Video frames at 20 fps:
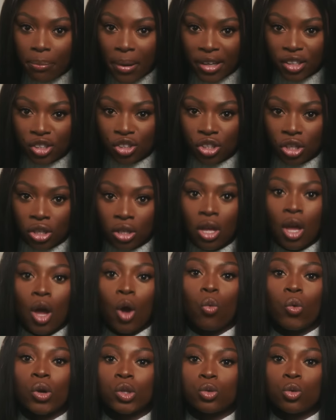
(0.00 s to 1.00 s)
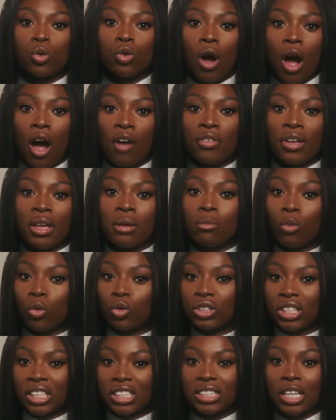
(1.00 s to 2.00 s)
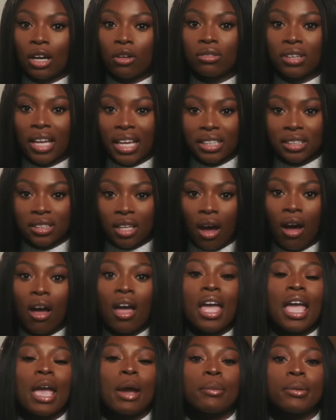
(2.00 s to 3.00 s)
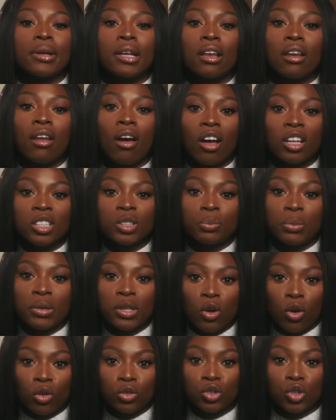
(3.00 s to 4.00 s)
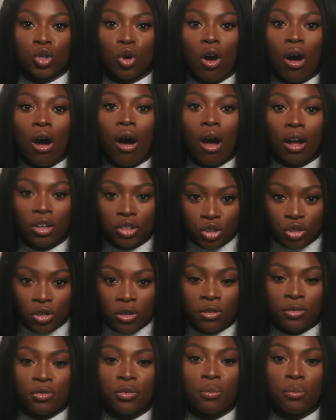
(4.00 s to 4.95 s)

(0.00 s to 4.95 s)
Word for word: pension, which we'll cover in more detail later, it would last beyond your 100th